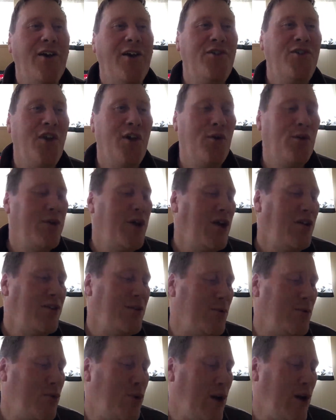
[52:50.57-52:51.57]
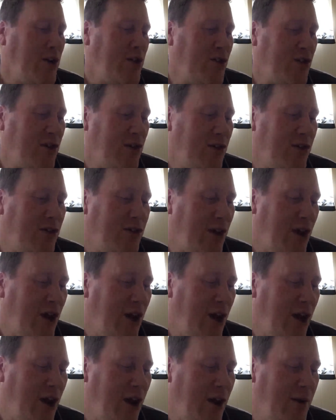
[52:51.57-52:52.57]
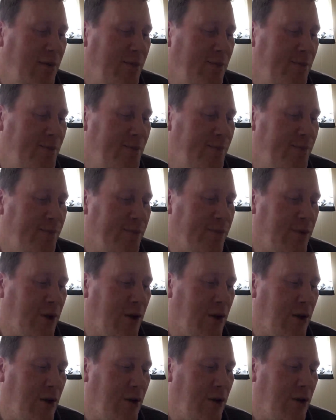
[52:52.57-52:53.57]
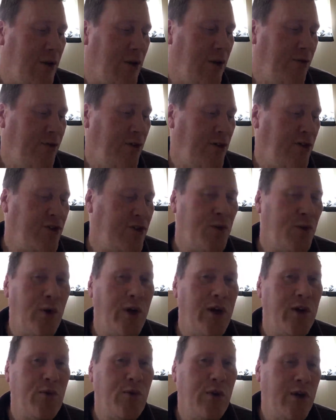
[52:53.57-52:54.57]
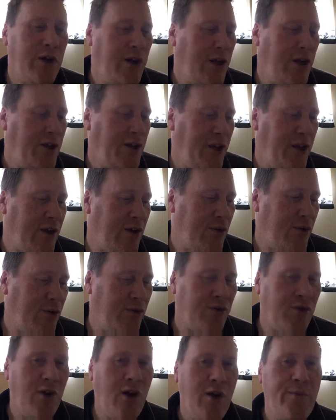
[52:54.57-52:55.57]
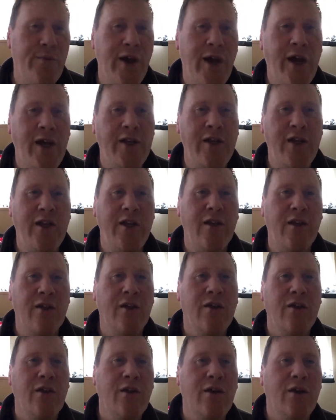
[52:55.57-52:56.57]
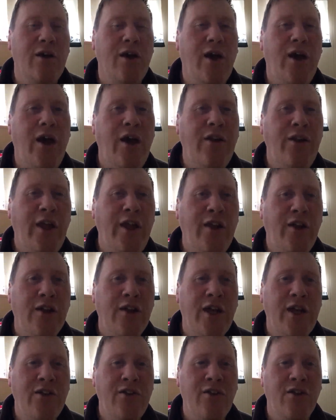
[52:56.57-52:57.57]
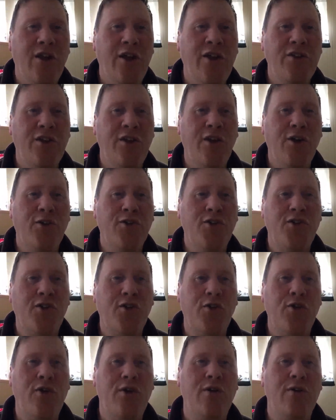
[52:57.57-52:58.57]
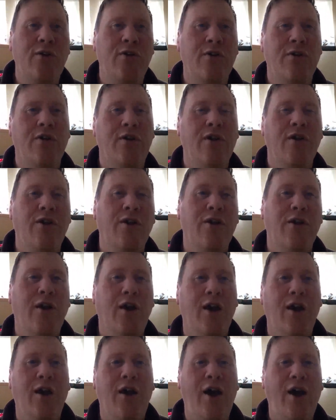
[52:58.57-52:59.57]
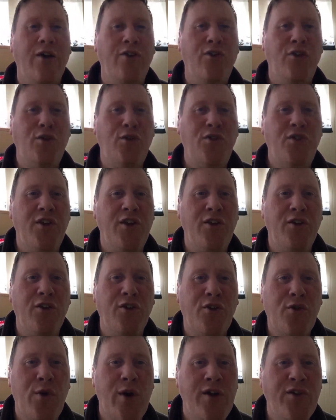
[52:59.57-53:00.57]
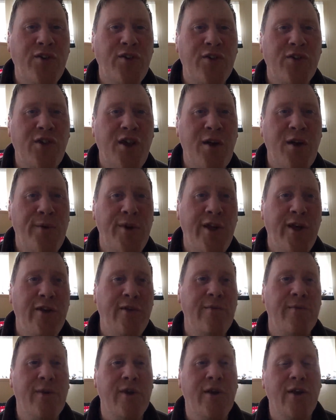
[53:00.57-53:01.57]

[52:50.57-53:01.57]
So we got some questions. The first quick one I think was from Eddie, and then I'll get to London Old School. I do see your questions coming in.